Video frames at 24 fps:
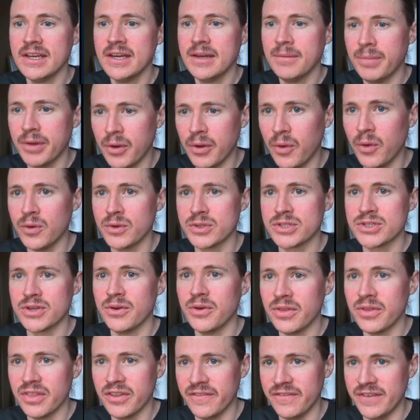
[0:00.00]
but also
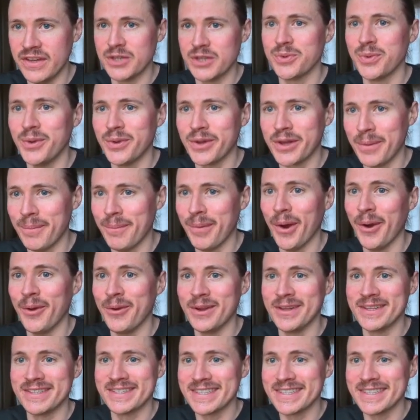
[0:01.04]
the visual components.